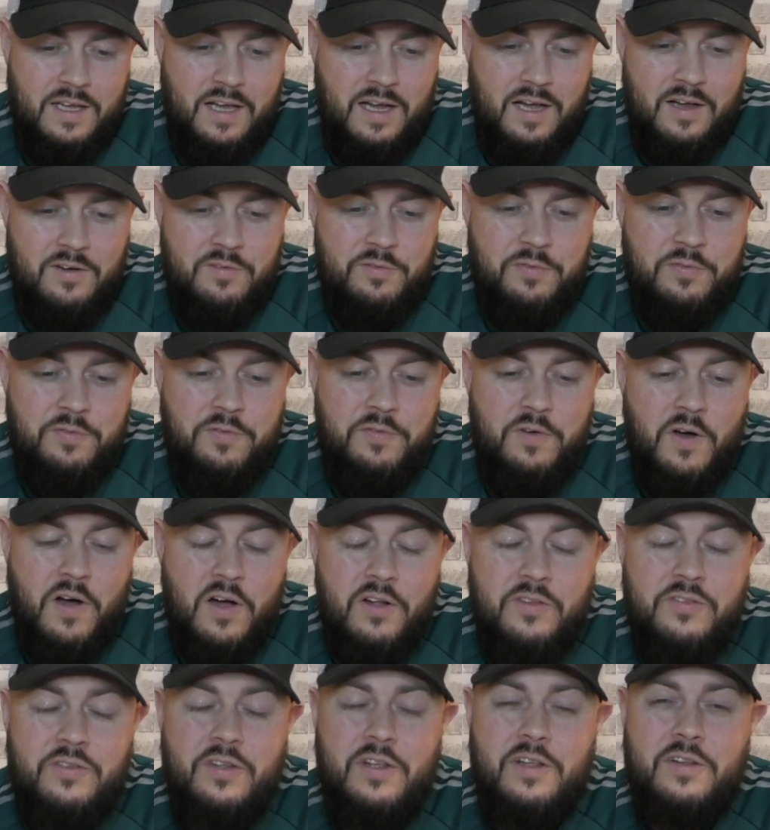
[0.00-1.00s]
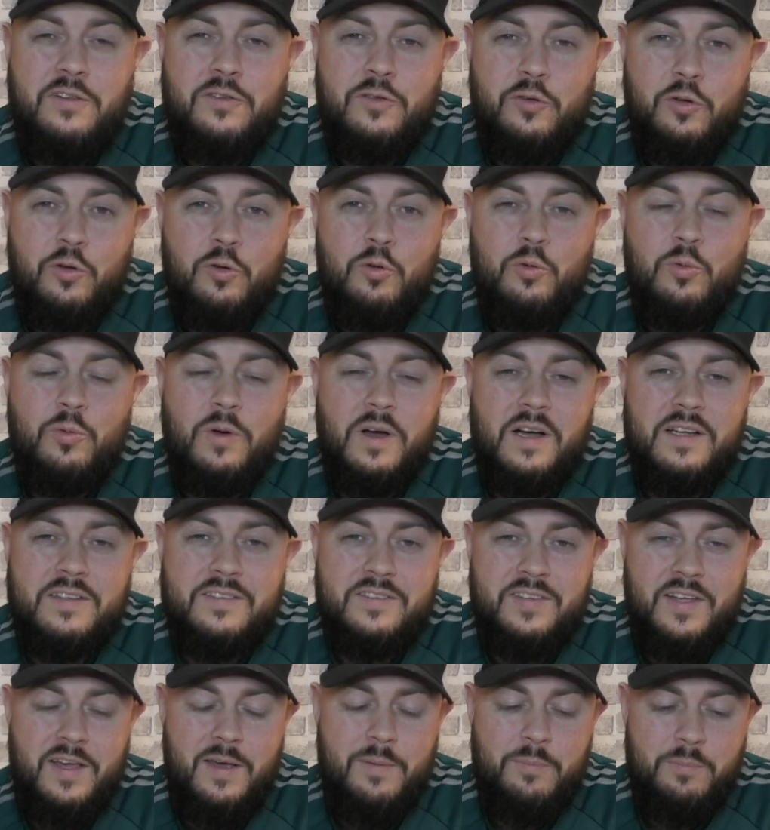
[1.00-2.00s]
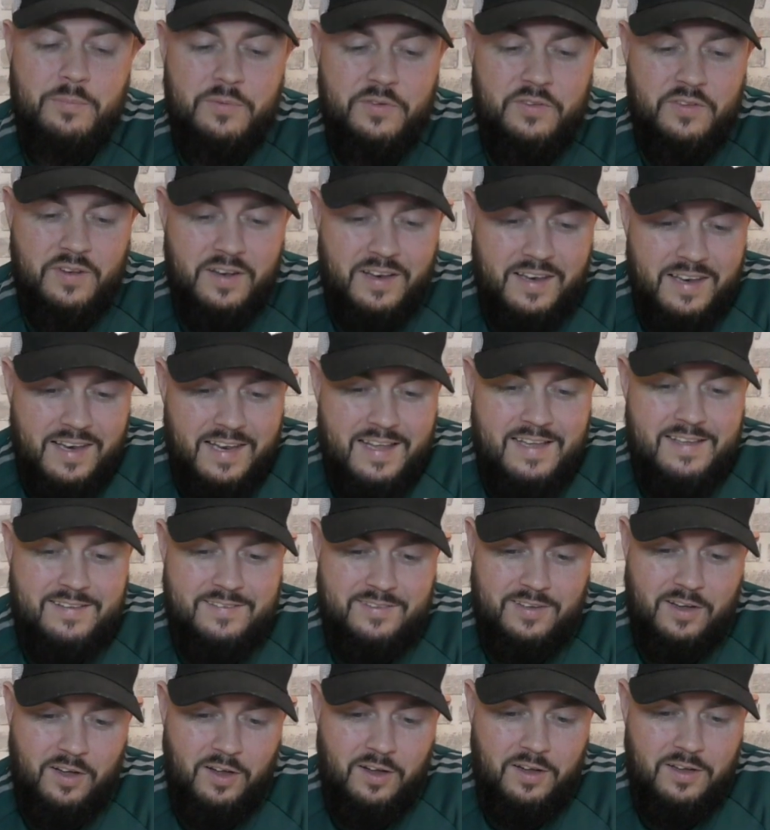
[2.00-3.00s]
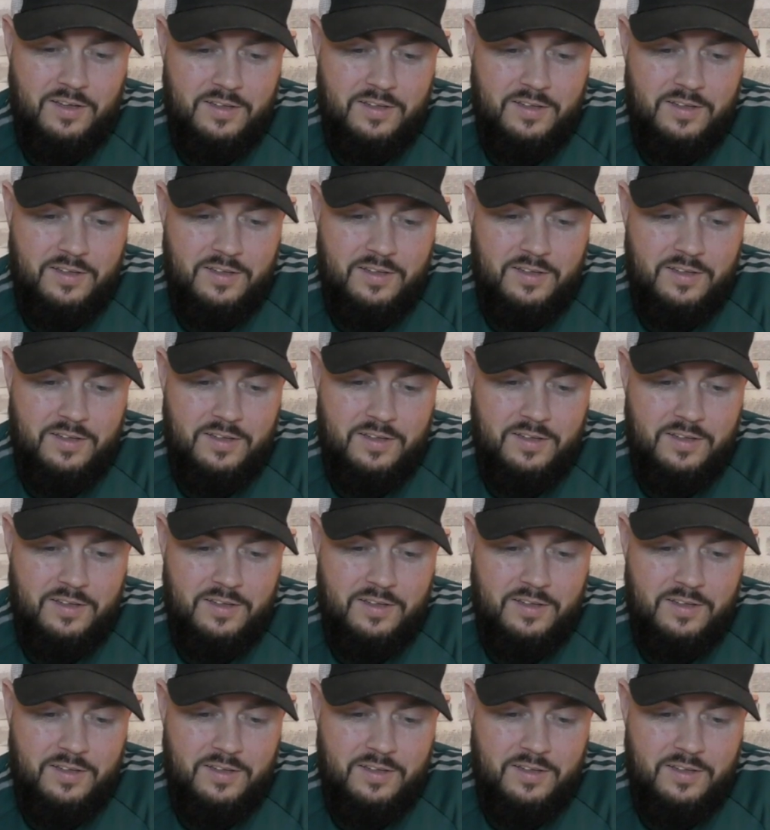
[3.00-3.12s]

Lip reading: and 32 attempts later.